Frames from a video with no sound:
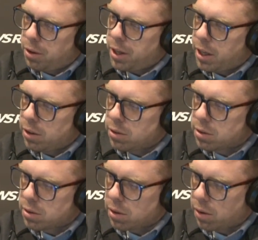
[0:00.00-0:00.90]

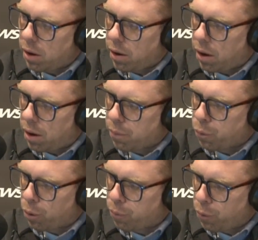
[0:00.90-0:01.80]
needs uh,
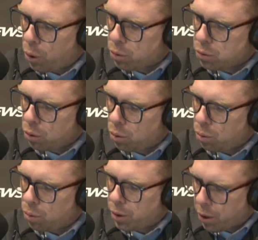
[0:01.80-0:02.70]
for folks
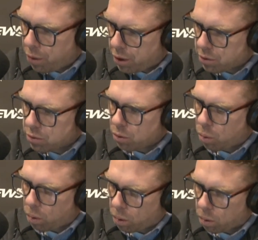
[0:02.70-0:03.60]
who hear this
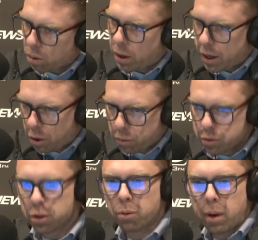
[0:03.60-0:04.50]
or head over
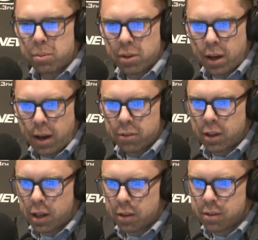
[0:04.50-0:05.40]
to the website
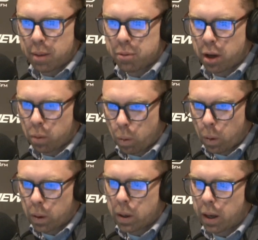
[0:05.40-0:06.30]

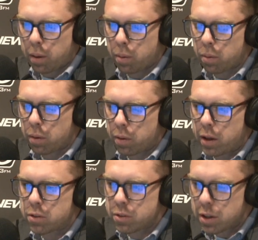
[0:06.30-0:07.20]
housingkitsap.org and
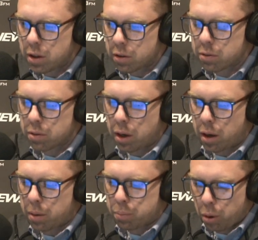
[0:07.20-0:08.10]
they see this
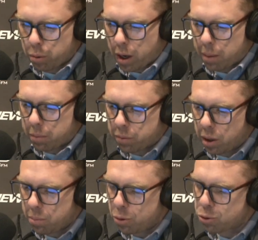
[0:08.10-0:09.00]
uh, program of
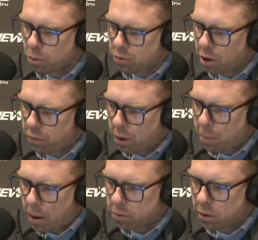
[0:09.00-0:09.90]
mutual
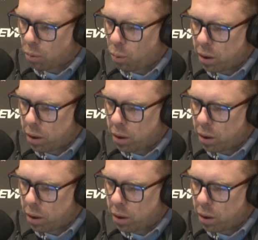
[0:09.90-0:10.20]
self-help housing?